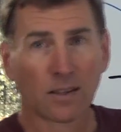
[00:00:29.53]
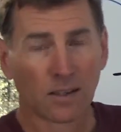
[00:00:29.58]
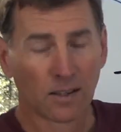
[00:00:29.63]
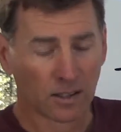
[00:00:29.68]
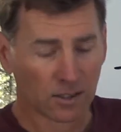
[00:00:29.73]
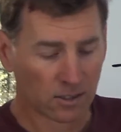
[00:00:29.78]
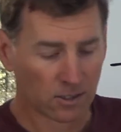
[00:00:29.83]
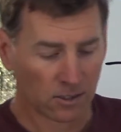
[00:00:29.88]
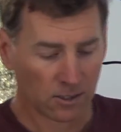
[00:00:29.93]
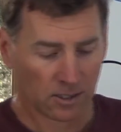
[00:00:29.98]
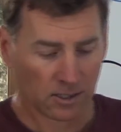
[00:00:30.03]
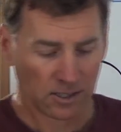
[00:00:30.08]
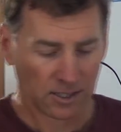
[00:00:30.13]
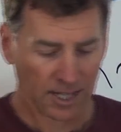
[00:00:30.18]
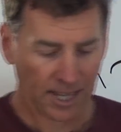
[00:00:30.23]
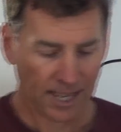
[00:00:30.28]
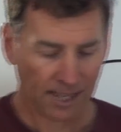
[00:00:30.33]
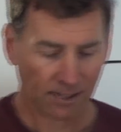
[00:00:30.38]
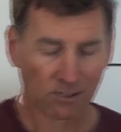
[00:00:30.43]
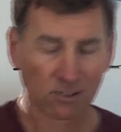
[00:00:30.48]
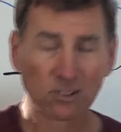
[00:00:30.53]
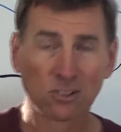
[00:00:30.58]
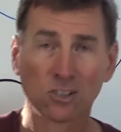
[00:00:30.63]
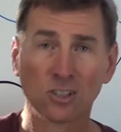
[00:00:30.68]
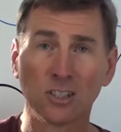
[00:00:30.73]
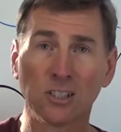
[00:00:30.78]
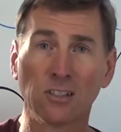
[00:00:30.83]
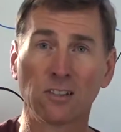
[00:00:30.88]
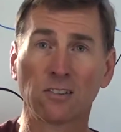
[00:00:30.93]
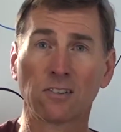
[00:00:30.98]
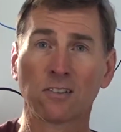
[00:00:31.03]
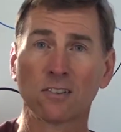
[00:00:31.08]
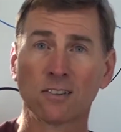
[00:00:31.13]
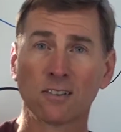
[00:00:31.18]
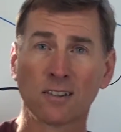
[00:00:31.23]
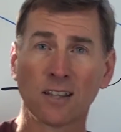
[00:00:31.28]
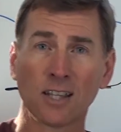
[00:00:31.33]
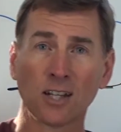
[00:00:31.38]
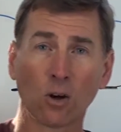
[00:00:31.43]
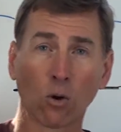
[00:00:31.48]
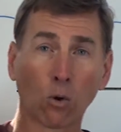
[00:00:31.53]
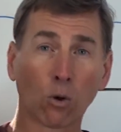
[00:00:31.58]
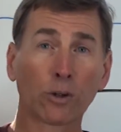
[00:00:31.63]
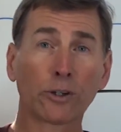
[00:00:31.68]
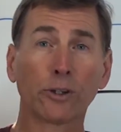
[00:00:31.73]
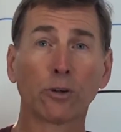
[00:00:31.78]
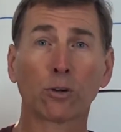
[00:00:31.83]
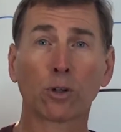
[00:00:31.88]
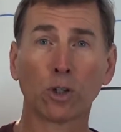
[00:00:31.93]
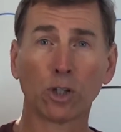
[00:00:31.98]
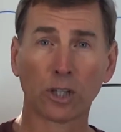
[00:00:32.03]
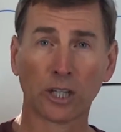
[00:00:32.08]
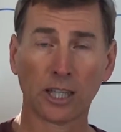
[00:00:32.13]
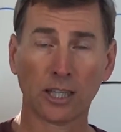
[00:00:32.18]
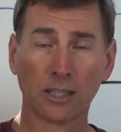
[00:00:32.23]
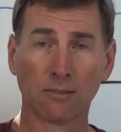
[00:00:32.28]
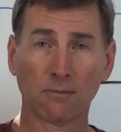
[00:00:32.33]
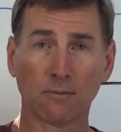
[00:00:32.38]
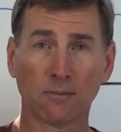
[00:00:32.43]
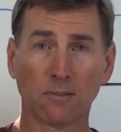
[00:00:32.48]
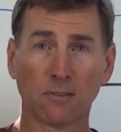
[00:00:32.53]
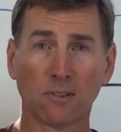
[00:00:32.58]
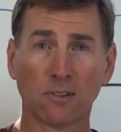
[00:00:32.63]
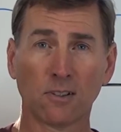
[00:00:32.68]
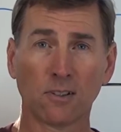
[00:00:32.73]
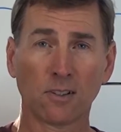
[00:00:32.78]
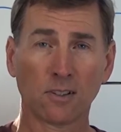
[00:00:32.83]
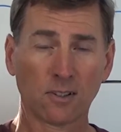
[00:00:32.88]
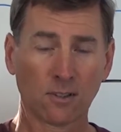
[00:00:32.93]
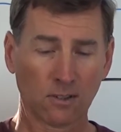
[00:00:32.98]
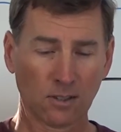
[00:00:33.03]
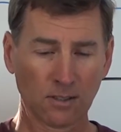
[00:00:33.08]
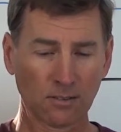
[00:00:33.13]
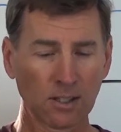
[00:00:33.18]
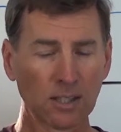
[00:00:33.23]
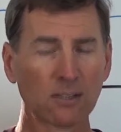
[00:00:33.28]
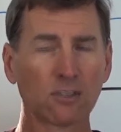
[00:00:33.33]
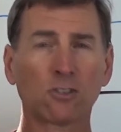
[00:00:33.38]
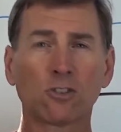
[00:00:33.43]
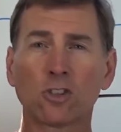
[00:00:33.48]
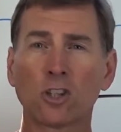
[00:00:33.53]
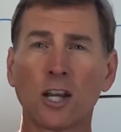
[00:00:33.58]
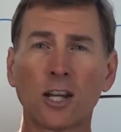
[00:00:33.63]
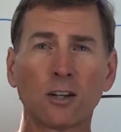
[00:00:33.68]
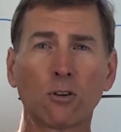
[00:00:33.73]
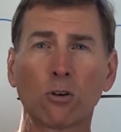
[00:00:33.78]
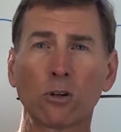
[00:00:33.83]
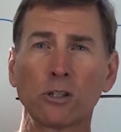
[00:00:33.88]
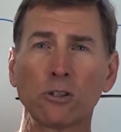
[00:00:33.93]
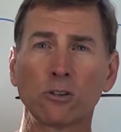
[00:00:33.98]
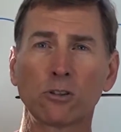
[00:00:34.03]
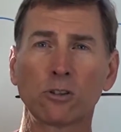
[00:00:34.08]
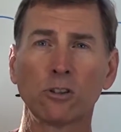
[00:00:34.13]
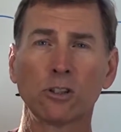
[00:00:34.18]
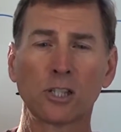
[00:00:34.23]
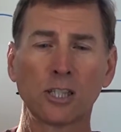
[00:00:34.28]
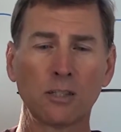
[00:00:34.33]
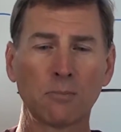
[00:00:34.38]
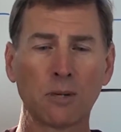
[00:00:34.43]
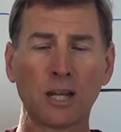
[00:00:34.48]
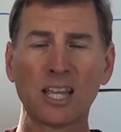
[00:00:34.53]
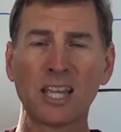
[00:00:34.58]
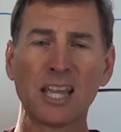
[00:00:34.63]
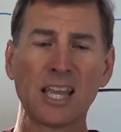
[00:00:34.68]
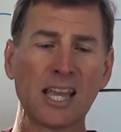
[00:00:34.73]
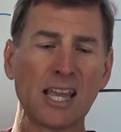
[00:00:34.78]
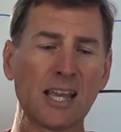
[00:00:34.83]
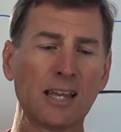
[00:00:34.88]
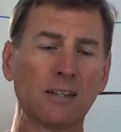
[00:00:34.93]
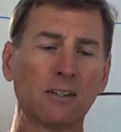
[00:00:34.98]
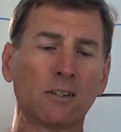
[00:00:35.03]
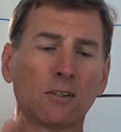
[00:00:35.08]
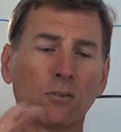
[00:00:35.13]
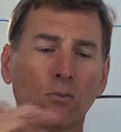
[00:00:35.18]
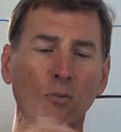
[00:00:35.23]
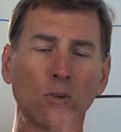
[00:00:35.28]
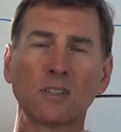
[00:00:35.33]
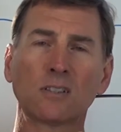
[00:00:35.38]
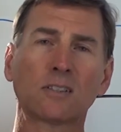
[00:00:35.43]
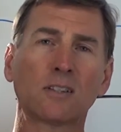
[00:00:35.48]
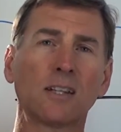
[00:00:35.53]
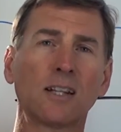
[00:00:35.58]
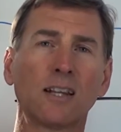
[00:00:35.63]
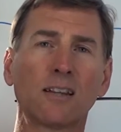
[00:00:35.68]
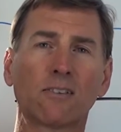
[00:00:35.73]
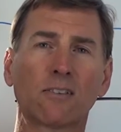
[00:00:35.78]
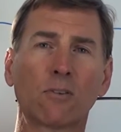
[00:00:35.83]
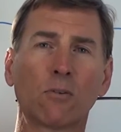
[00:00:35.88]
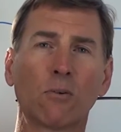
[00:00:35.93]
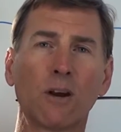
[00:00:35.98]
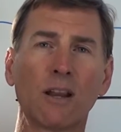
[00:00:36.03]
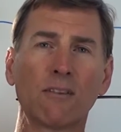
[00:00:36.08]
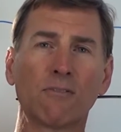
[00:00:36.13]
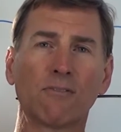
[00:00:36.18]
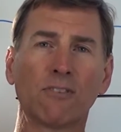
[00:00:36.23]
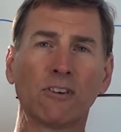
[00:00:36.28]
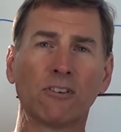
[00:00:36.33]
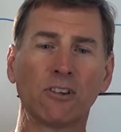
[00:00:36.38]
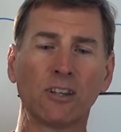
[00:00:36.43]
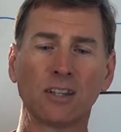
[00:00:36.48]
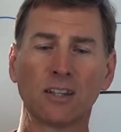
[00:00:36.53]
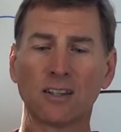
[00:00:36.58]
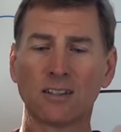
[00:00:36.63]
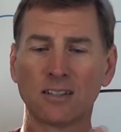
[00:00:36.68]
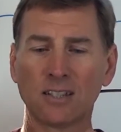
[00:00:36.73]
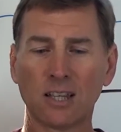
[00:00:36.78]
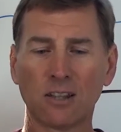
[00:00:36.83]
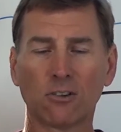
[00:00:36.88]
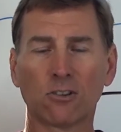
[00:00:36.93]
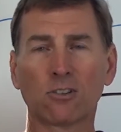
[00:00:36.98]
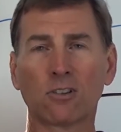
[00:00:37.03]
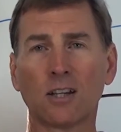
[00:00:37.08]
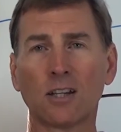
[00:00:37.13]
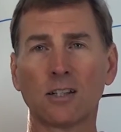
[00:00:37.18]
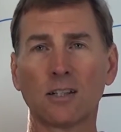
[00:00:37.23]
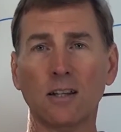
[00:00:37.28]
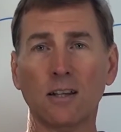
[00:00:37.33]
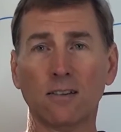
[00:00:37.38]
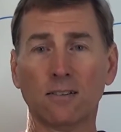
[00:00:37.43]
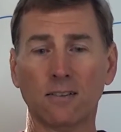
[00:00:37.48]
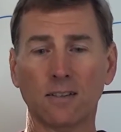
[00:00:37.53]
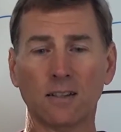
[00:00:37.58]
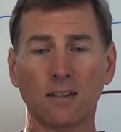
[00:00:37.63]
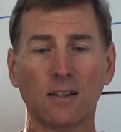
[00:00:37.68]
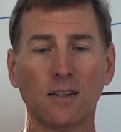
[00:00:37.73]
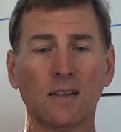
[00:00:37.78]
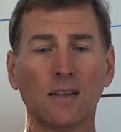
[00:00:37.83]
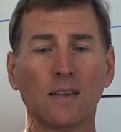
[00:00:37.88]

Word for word: A good analogy is, let's say, an Oreo cookie. I've got this giant Oreo cookie in my hand. One side has the white filling, the other side doesn't.